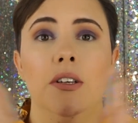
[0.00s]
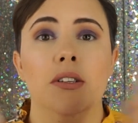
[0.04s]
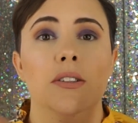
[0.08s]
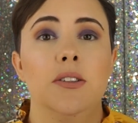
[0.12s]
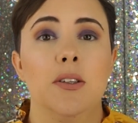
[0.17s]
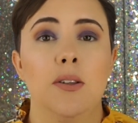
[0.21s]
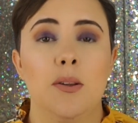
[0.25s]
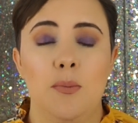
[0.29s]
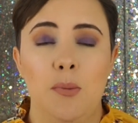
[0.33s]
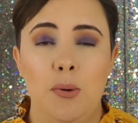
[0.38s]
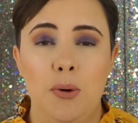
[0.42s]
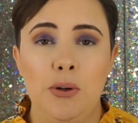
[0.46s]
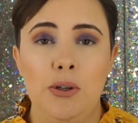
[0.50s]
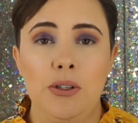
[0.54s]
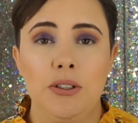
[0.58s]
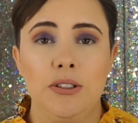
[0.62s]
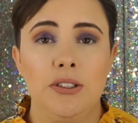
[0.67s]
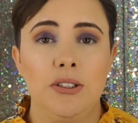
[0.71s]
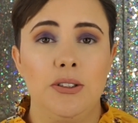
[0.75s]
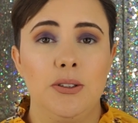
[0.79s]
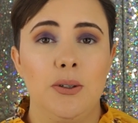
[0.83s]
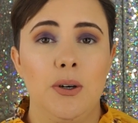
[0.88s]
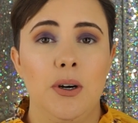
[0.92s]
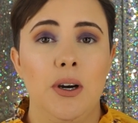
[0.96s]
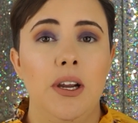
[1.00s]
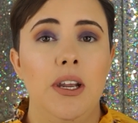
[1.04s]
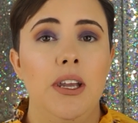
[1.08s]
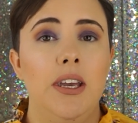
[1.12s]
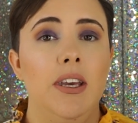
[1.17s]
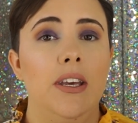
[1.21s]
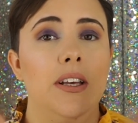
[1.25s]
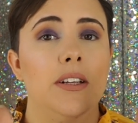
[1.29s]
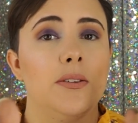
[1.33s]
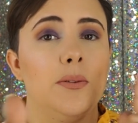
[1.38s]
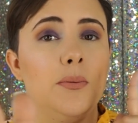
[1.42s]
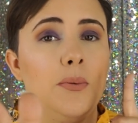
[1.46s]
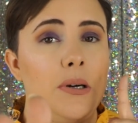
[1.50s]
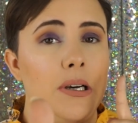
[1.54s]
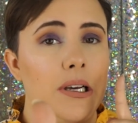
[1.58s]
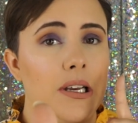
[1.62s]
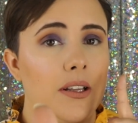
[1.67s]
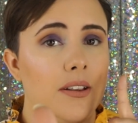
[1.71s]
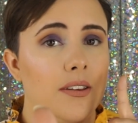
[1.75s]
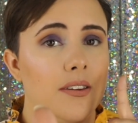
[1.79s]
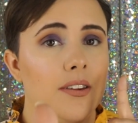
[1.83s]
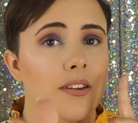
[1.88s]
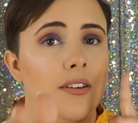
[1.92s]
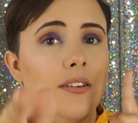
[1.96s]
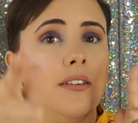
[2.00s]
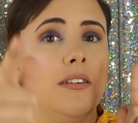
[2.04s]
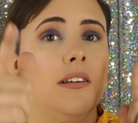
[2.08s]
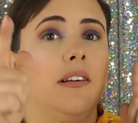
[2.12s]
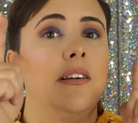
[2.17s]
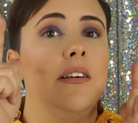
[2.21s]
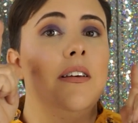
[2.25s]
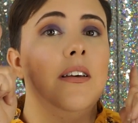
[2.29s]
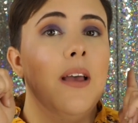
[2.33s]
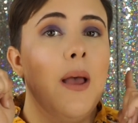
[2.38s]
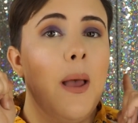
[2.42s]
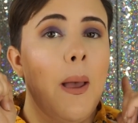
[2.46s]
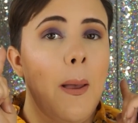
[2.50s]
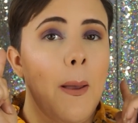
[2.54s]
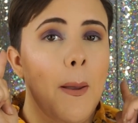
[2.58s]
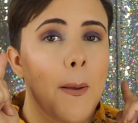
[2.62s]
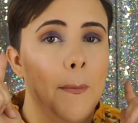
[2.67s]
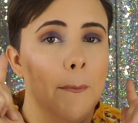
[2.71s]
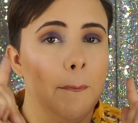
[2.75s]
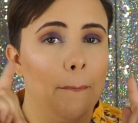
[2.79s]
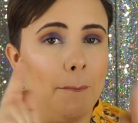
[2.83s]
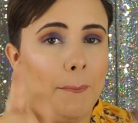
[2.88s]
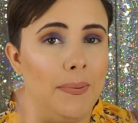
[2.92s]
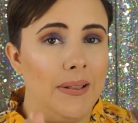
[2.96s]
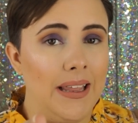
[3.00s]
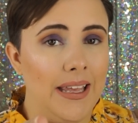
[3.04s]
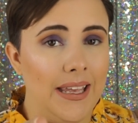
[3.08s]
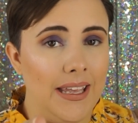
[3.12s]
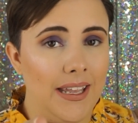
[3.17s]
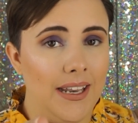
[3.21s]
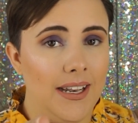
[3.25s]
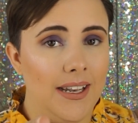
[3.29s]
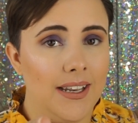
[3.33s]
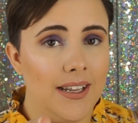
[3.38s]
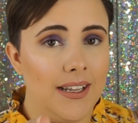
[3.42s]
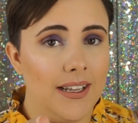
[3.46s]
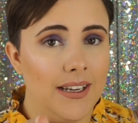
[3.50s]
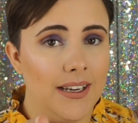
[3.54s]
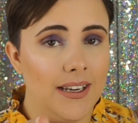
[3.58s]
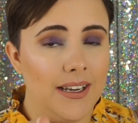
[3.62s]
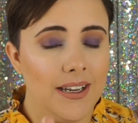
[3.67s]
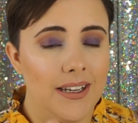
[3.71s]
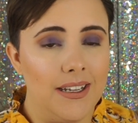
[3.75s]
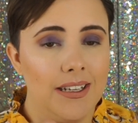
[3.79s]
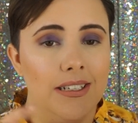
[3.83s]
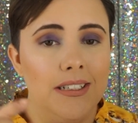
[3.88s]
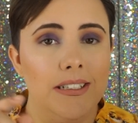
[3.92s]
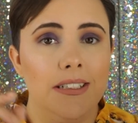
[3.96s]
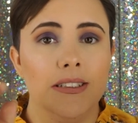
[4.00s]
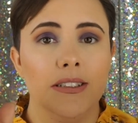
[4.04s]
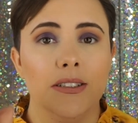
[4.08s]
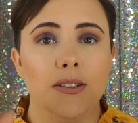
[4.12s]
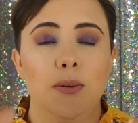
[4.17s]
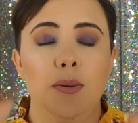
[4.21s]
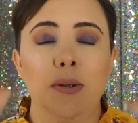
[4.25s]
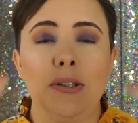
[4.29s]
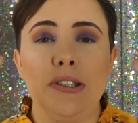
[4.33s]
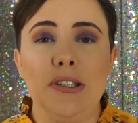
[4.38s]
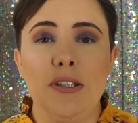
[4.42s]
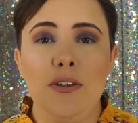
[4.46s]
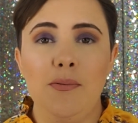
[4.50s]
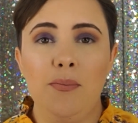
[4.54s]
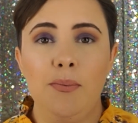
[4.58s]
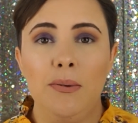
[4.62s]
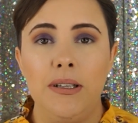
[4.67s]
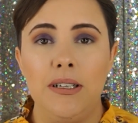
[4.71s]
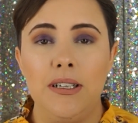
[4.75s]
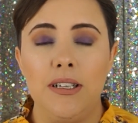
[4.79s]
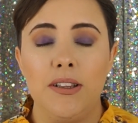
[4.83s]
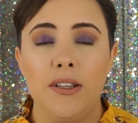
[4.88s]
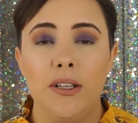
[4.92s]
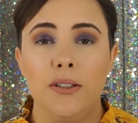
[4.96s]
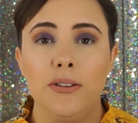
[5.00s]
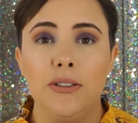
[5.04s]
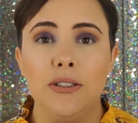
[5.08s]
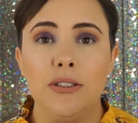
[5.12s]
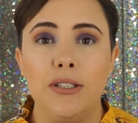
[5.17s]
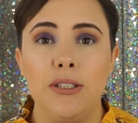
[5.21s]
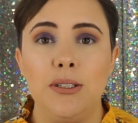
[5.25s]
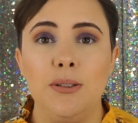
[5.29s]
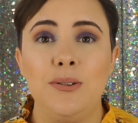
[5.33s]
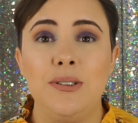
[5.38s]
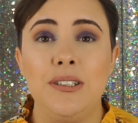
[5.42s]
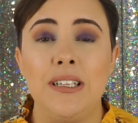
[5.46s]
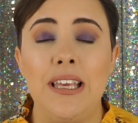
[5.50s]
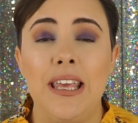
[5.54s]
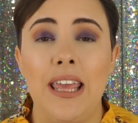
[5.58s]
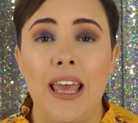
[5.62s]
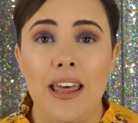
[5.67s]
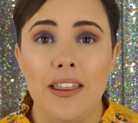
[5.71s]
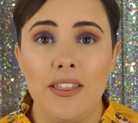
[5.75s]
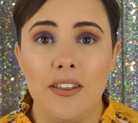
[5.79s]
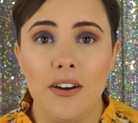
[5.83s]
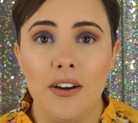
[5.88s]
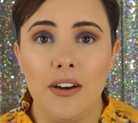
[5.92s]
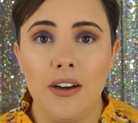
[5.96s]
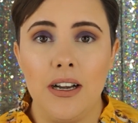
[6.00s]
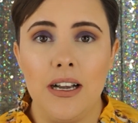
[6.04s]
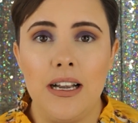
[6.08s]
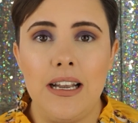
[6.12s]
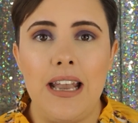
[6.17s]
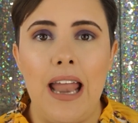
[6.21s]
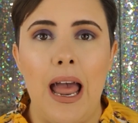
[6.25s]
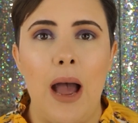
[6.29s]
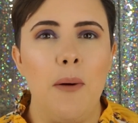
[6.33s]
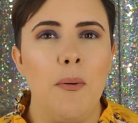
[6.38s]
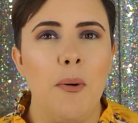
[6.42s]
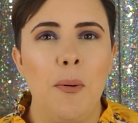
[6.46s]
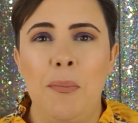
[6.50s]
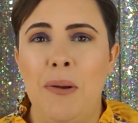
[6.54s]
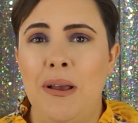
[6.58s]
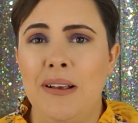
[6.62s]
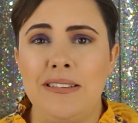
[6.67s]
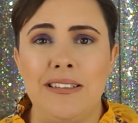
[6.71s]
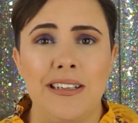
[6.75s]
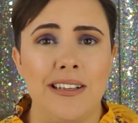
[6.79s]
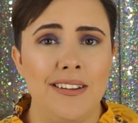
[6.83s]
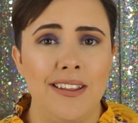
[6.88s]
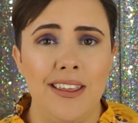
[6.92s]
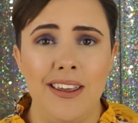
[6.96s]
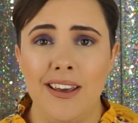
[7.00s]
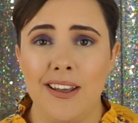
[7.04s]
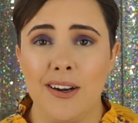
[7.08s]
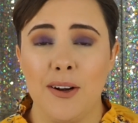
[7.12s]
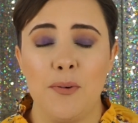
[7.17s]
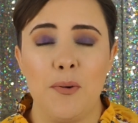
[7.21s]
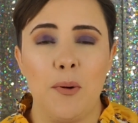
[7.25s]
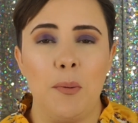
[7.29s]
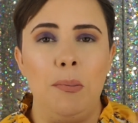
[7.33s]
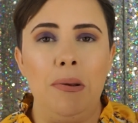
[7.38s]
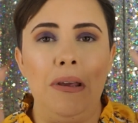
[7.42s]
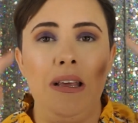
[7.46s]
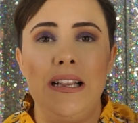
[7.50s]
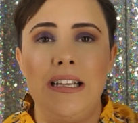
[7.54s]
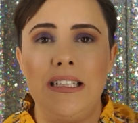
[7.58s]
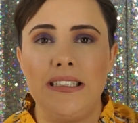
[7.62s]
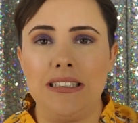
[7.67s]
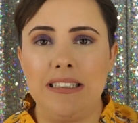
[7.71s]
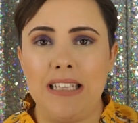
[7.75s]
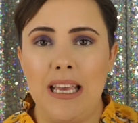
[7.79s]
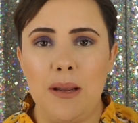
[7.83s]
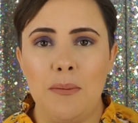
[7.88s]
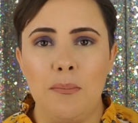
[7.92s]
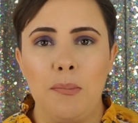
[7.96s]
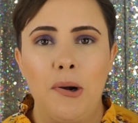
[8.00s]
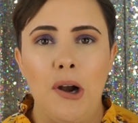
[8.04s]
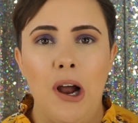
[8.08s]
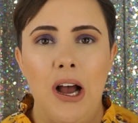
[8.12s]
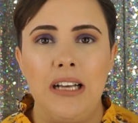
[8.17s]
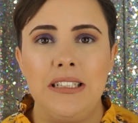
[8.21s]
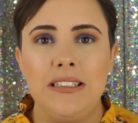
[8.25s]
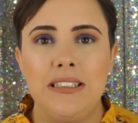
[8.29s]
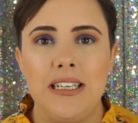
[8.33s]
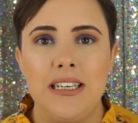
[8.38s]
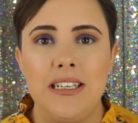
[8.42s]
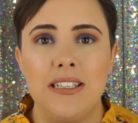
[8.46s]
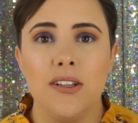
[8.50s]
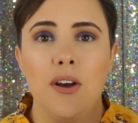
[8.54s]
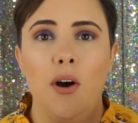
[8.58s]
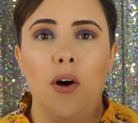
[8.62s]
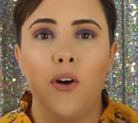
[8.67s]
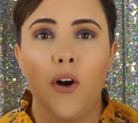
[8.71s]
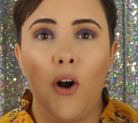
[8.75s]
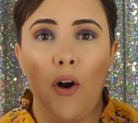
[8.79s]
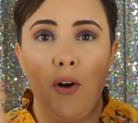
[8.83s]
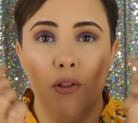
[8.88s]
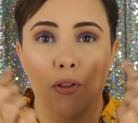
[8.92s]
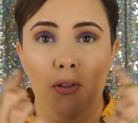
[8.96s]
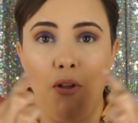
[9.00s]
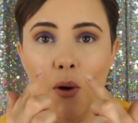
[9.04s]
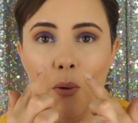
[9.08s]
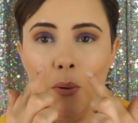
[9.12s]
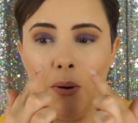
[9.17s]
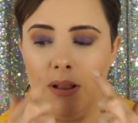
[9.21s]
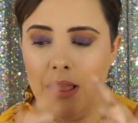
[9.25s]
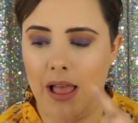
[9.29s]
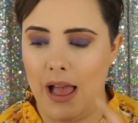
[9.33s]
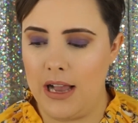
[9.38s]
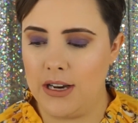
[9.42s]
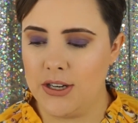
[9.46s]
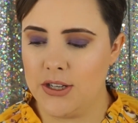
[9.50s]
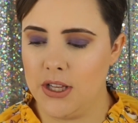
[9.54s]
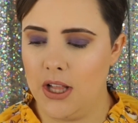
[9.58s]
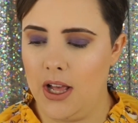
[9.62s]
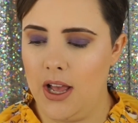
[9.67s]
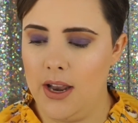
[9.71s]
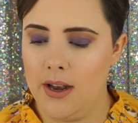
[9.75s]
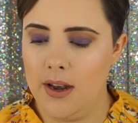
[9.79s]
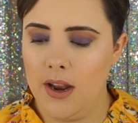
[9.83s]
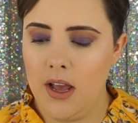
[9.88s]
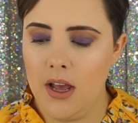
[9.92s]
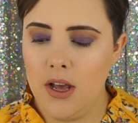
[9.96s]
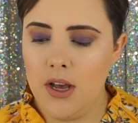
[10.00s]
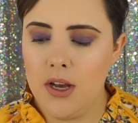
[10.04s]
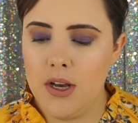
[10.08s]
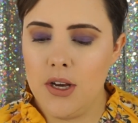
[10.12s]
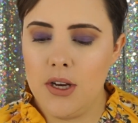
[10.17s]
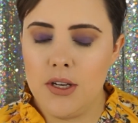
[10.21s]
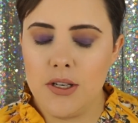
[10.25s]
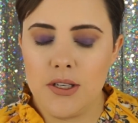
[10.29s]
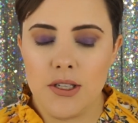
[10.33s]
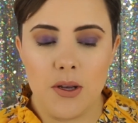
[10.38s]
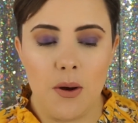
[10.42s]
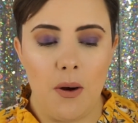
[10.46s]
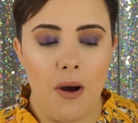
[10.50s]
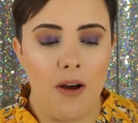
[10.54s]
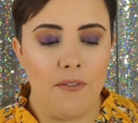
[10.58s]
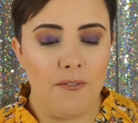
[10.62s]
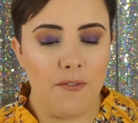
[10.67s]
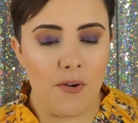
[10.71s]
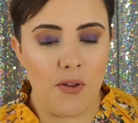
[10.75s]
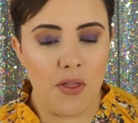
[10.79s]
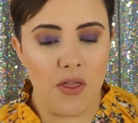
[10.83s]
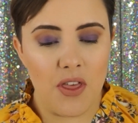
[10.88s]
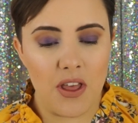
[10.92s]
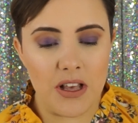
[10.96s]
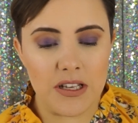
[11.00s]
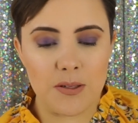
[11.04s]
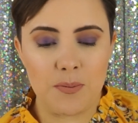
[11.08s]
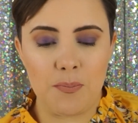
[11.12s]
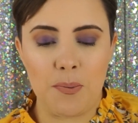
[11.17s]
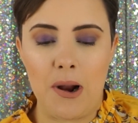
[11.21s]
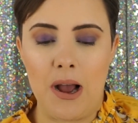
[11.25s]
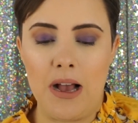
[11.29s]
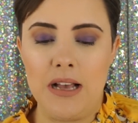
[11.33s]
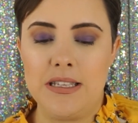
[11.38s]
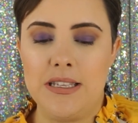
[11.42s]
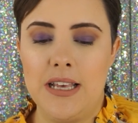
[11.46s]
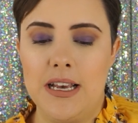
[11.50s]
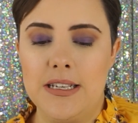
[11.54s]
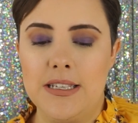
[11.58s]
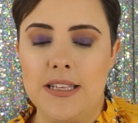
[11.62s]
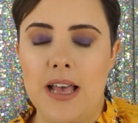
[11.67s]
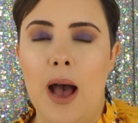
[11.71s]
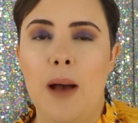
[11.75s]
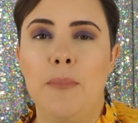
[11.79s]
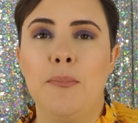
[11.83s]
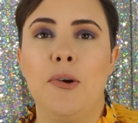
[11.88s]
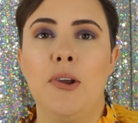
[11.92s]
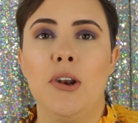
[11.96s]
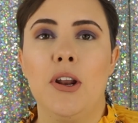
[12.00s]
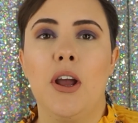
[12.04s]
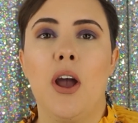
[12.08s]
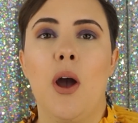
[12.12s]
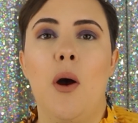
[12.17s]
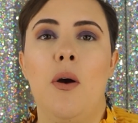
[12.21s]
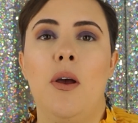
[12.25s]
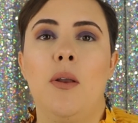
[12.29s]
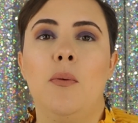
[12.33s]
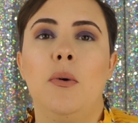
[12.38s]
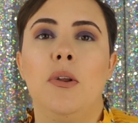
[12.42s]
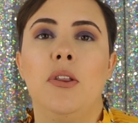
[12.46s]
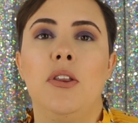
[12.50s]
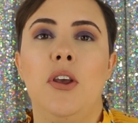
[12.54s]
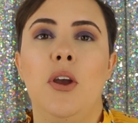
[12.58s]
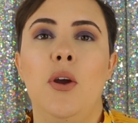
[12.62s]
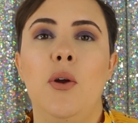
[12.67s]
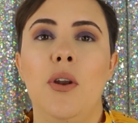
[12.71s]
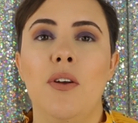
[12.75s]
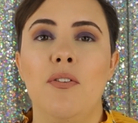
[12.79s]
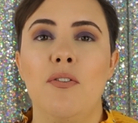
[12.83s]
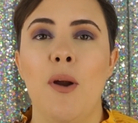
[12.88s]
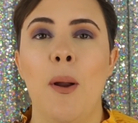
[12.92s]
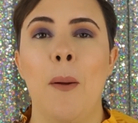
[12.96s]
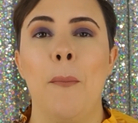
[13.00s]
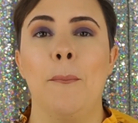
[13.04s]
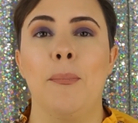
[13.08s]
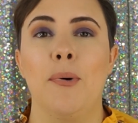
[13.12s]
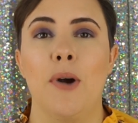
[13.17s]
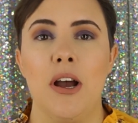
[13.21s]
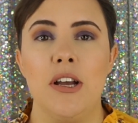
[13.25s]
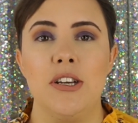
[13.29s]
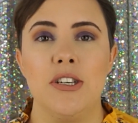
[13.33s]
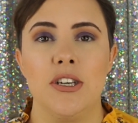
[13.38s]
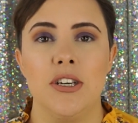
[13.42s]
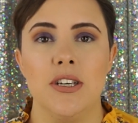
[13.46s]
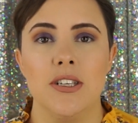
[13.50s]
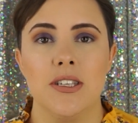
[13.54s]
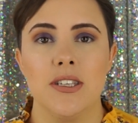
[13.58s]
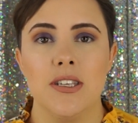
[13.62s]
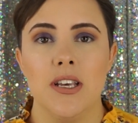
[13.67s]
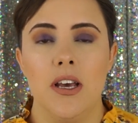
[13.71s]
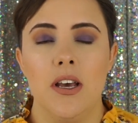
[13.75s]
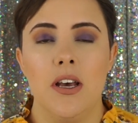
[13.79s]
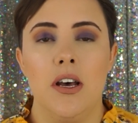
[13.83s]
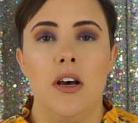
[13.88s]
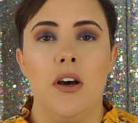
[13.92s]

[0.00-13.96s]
So the moral of the story is what? Blend. So once you've blended those two together, now we're basically going to repeat the same process on our lower lash line. So for this process, I'm going to go in with two different brushes.